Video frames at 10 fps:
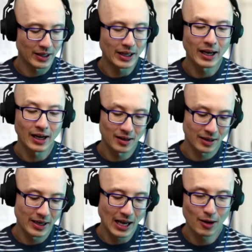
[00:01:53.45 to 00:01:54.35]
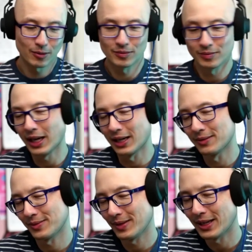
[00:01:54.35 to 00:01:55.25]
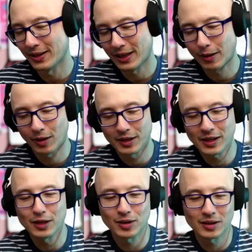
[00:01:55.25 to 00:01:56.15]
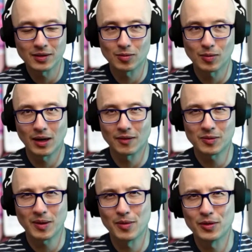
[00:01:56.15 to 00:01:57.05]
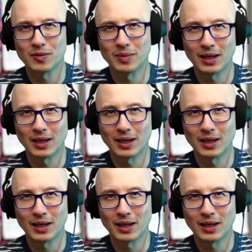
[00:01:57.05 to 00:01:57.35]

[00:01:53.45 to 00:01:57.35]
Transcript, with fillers: Yeah. And now, yeah. And now Los Angeles is where I've spent most of my